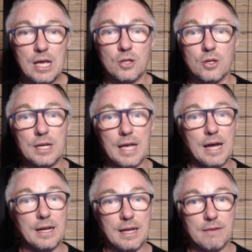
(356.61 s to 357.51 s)
learning how
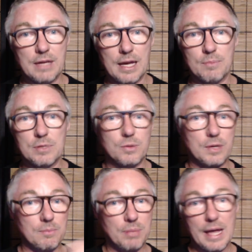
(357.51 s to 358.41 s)
to navigate
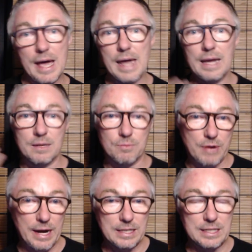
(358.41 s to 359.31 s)
between play and
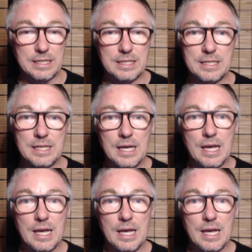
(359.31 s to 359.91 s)
practice,